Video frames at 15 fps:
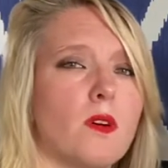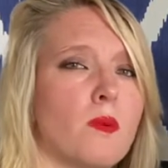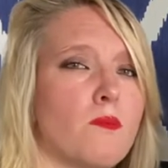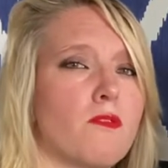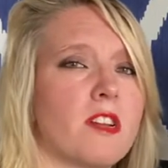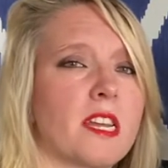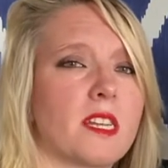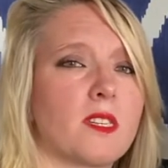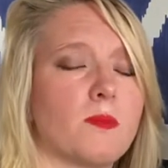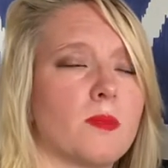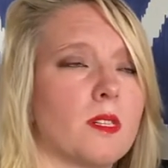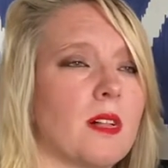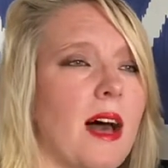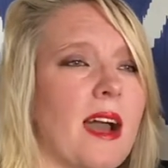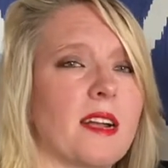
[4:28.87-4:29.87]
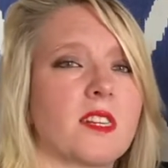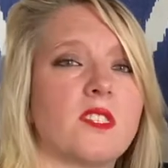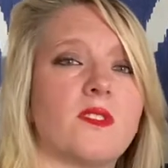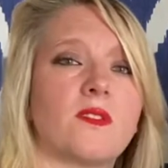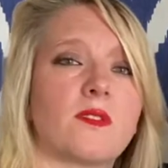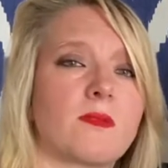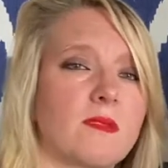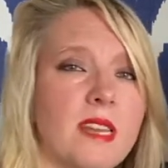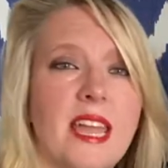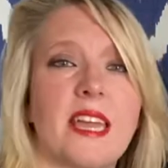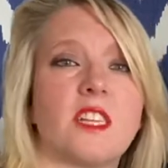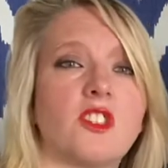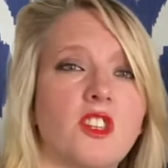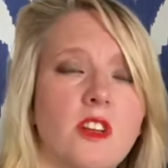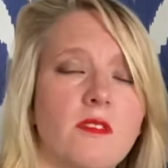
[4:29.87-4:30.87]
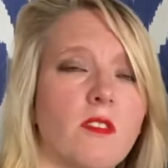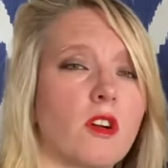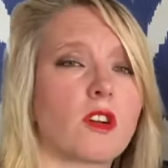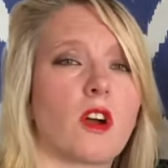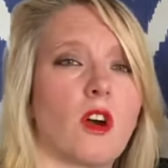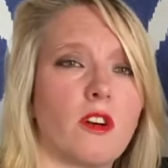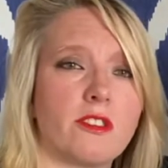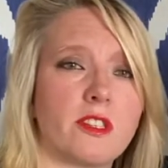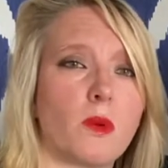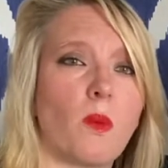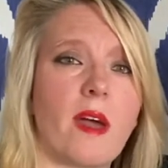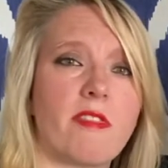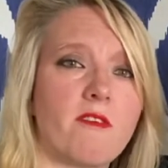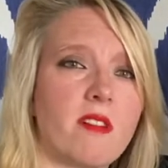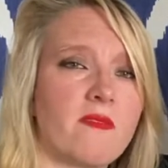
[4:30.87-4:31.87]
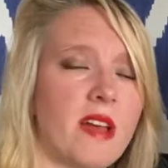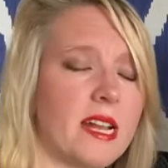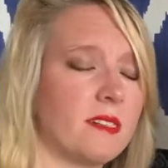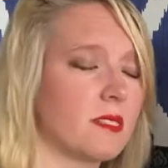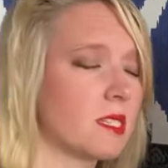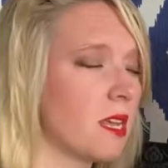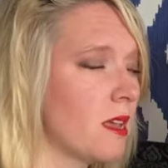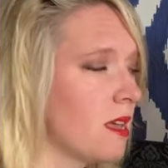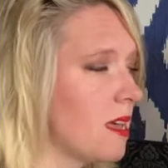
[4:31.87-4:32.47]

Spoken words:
unpredictable act of nature or God, a weather event.